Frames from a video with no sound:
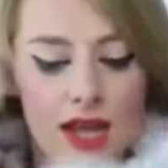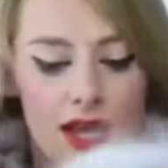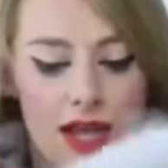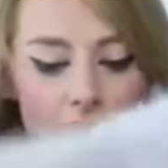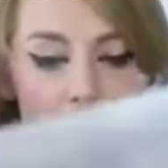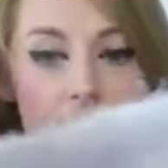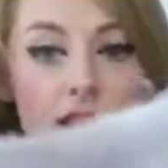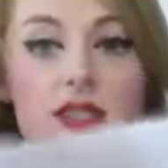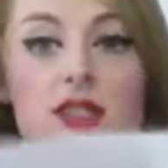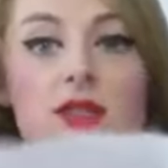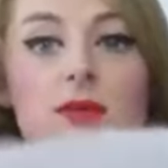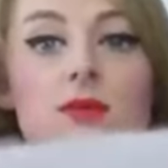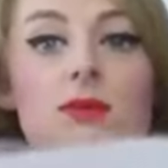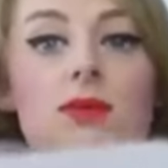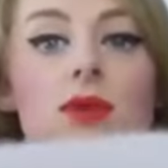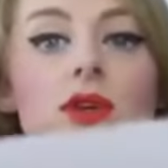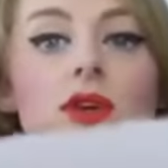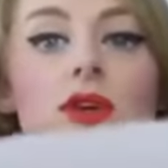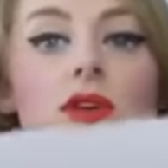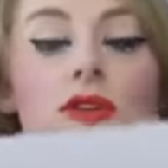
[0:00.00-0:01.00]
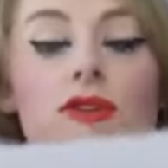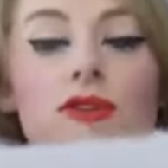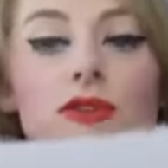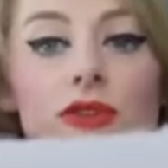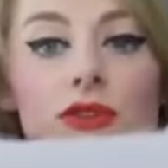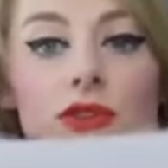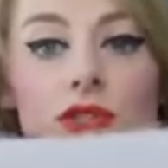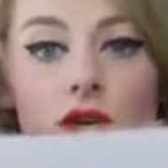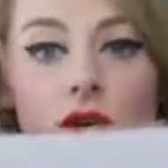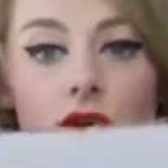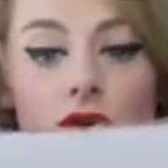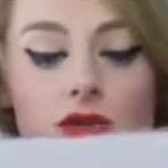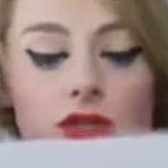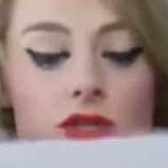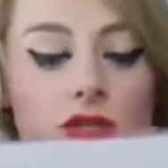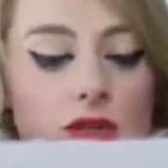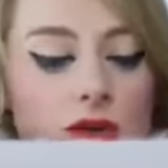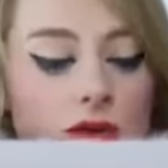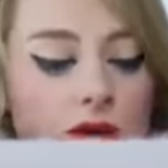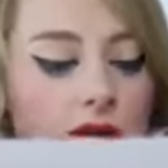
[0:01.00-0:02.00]
It has some beautiful
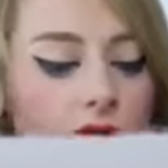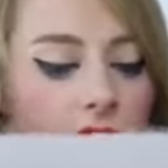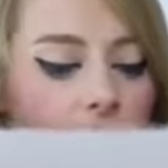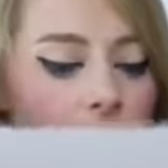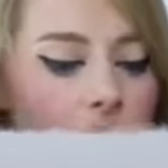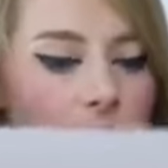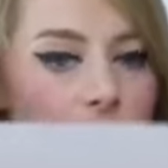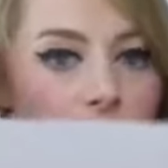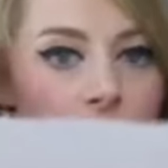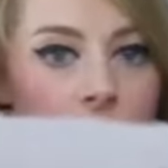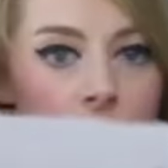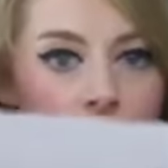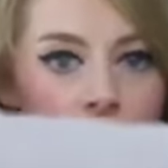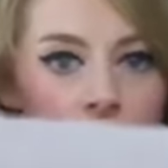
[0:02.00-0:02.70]
tones to it. Look,